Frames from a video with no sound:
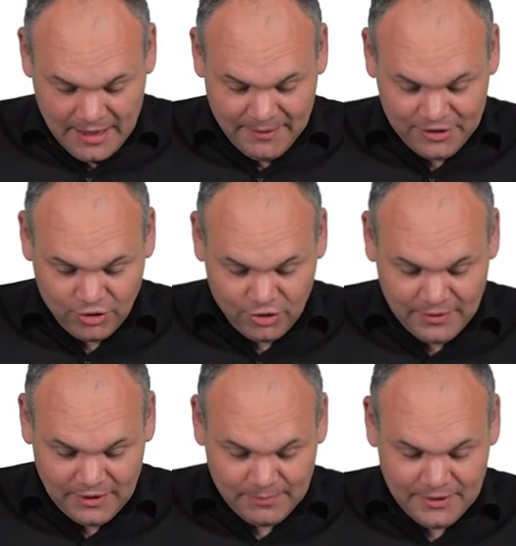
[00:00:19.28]
My talk
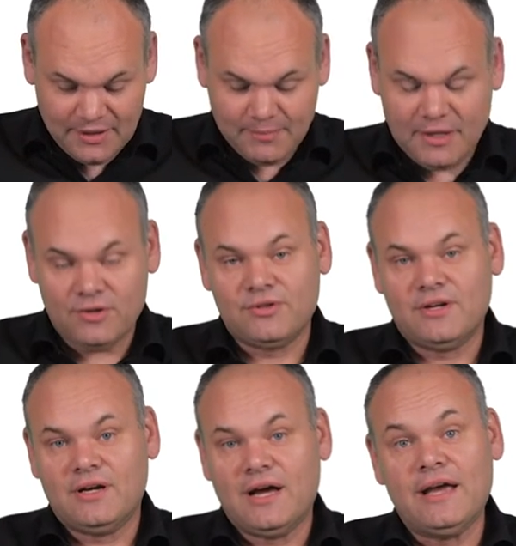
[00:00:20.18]
will be about
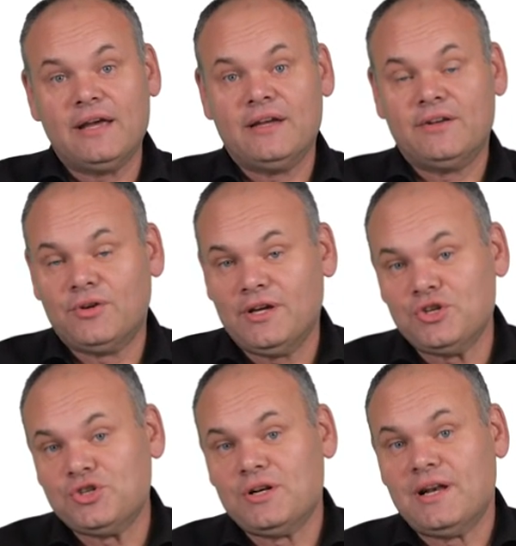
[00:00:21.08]
higher
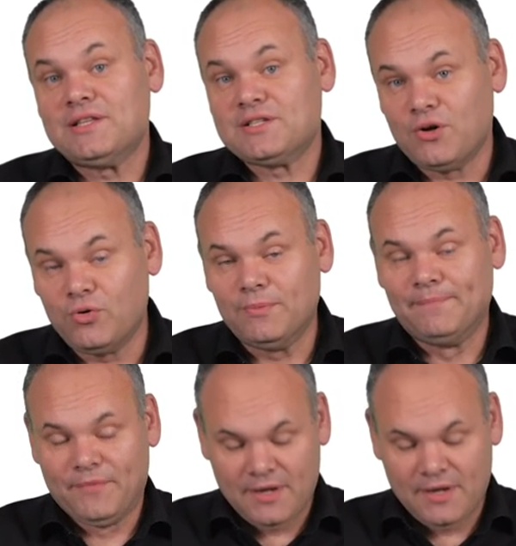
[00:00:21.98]
education. Let's go.